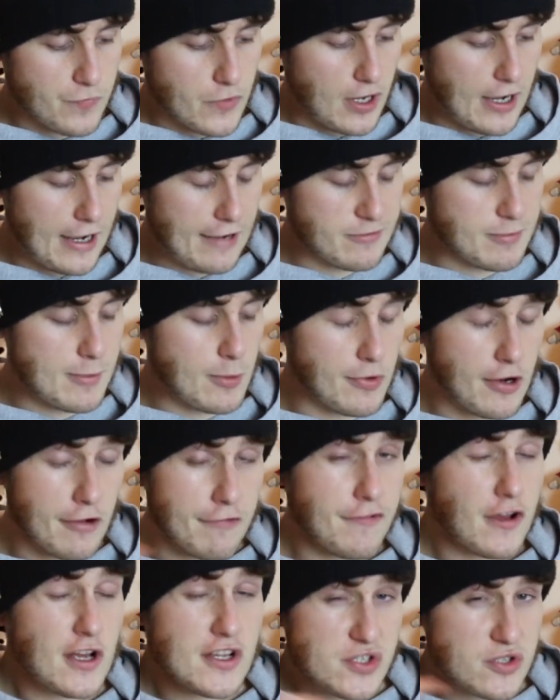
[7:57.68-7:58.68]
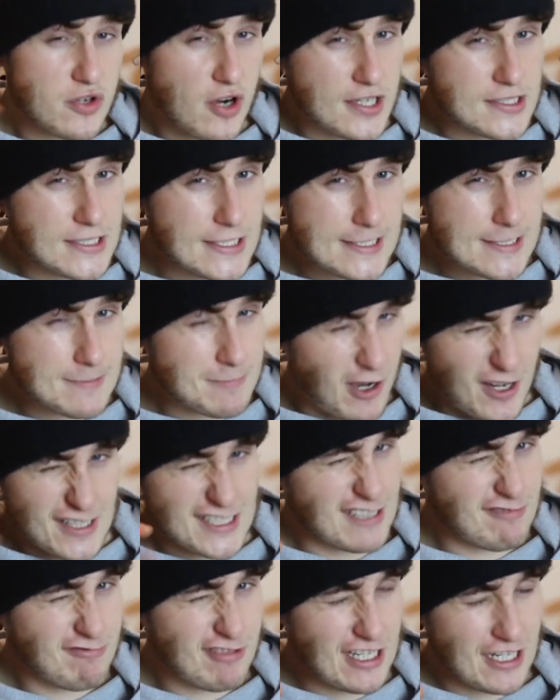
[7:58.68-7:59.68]
I have to admit, when I first tried this, I
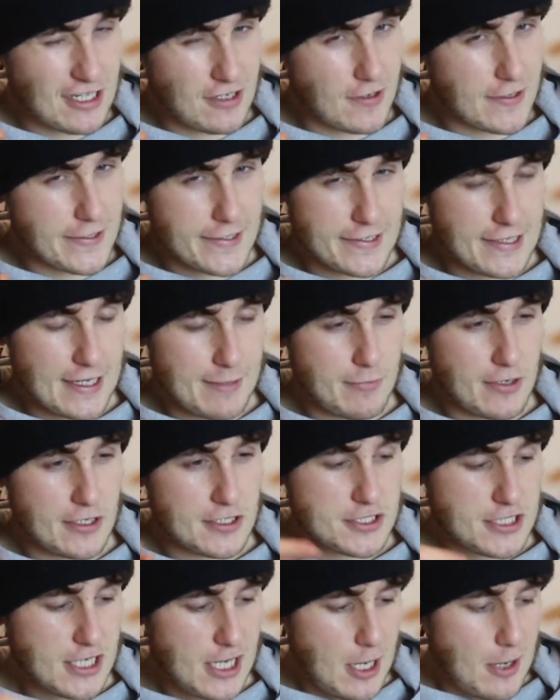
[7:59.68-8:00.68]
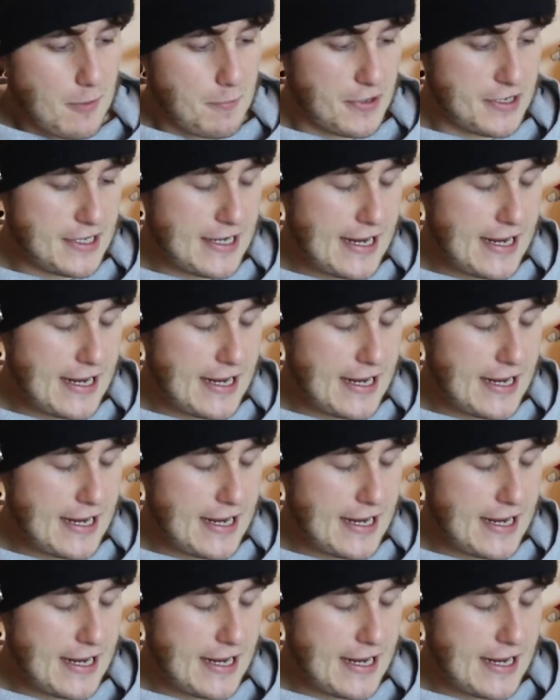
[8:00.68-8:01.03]
didn't really like it that much. But